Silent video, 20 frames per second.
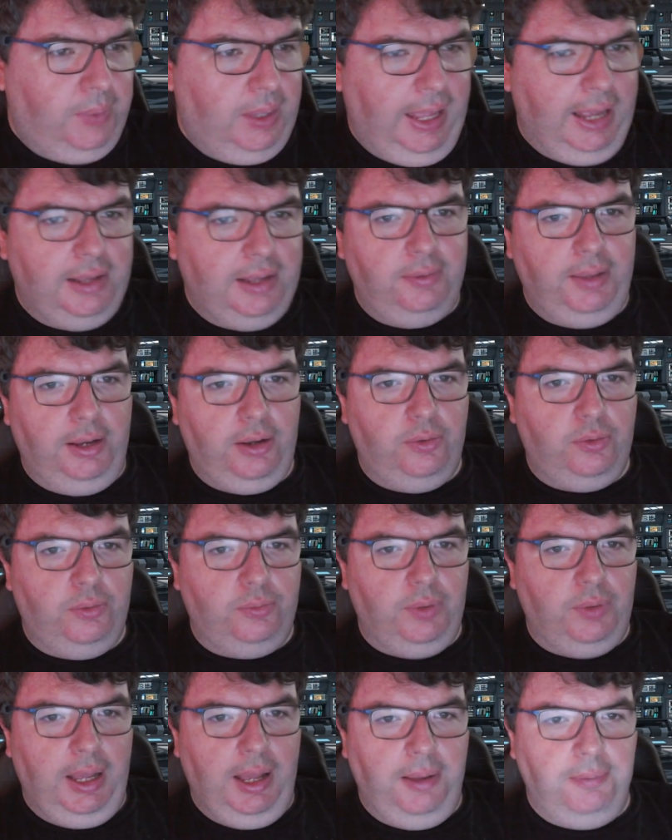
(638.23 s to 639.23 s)
like like
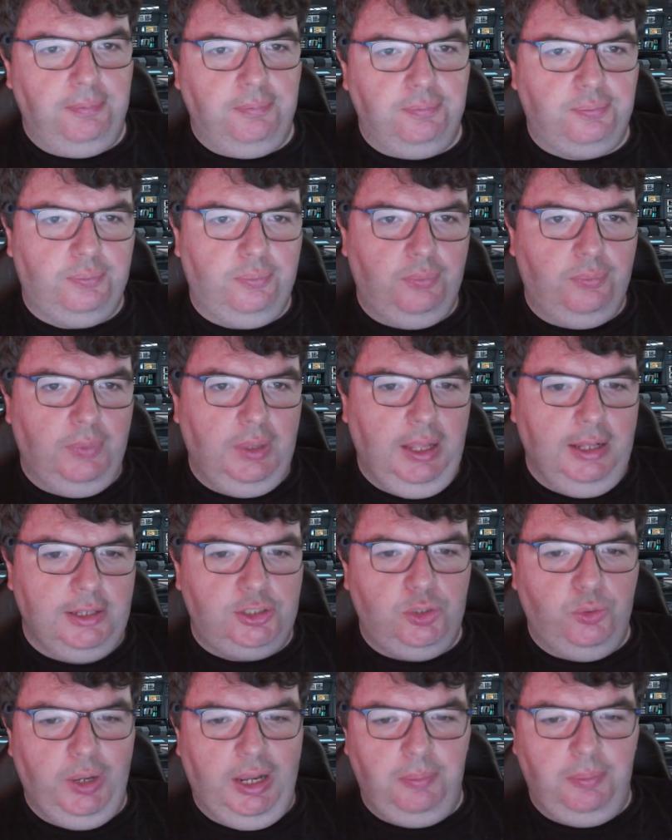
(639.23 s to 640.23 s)
um
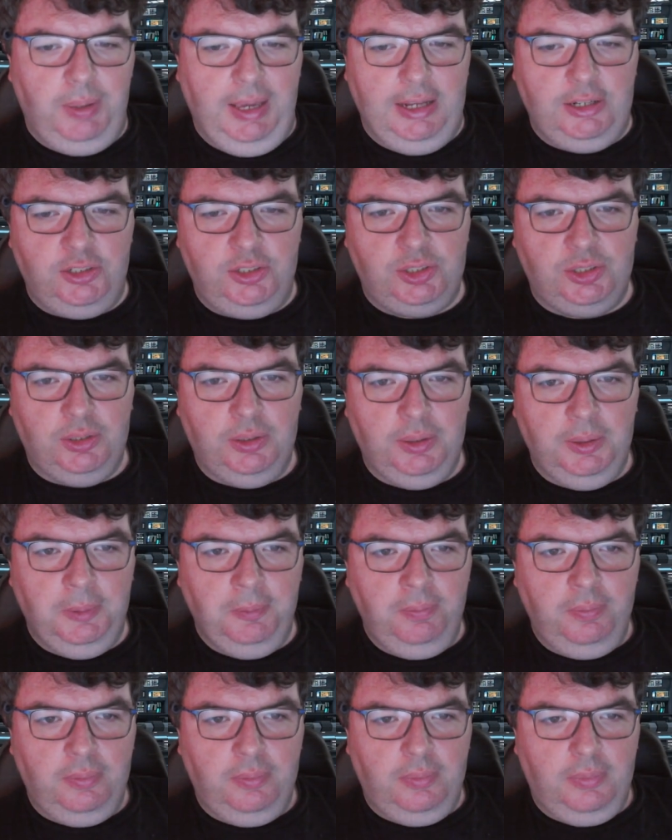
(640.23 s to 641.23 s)
Instagram pages.
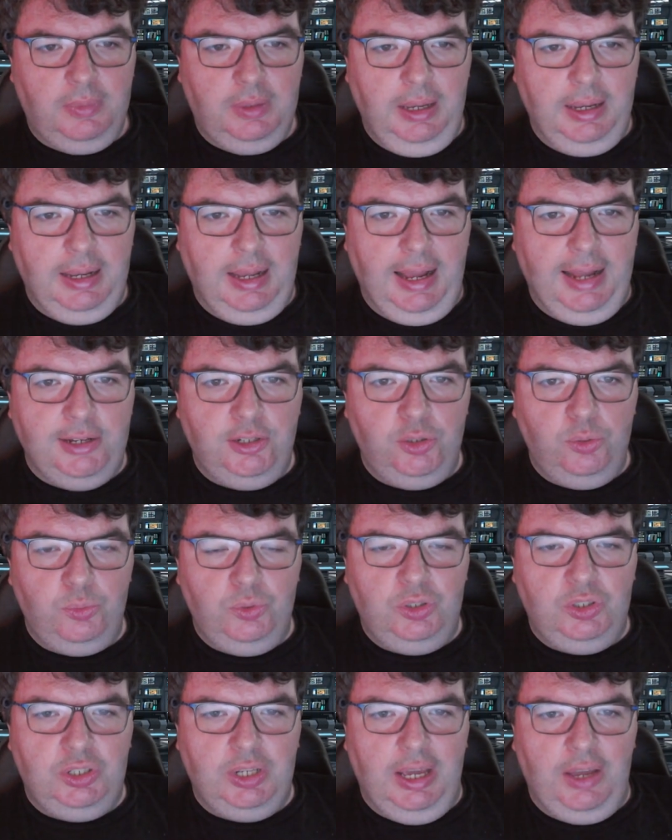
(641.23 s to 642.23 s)
Like I
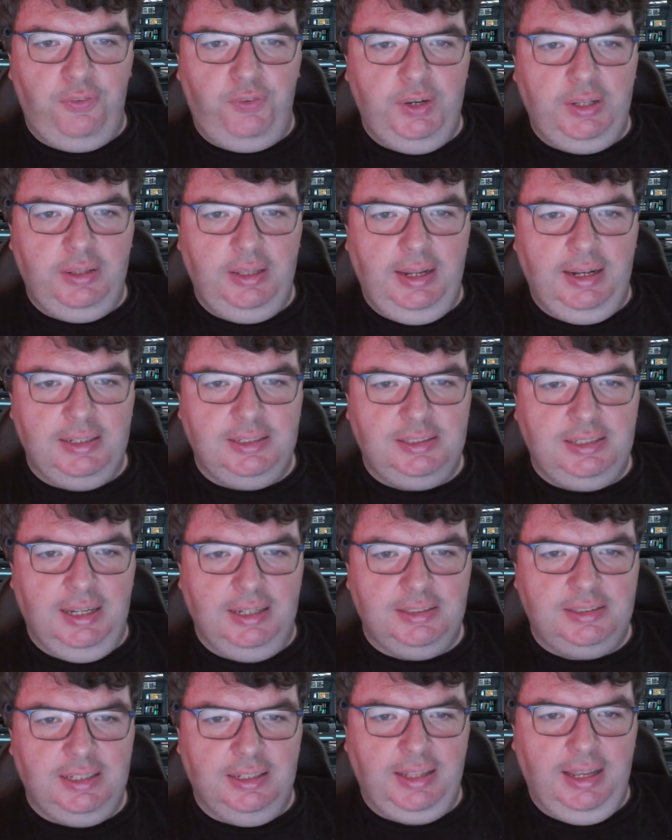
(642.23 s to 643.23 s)
do definitely get a
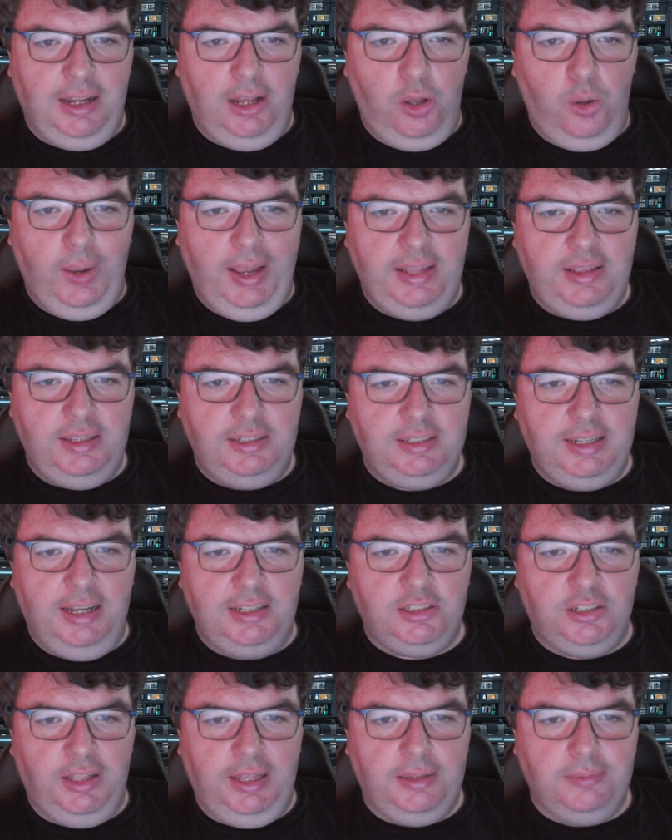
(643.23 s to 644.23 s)
sense that like, oh hey, these
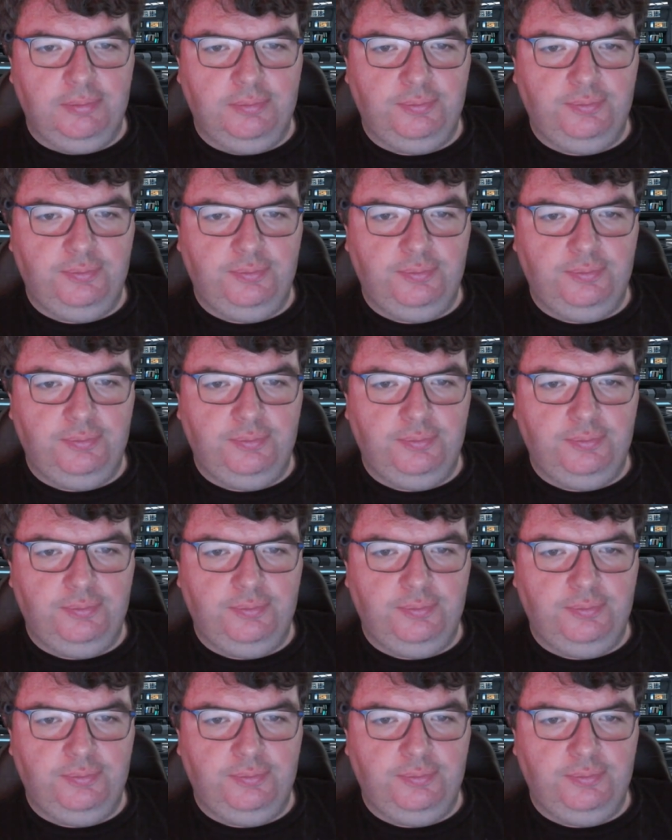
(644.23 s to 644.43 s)
guys are like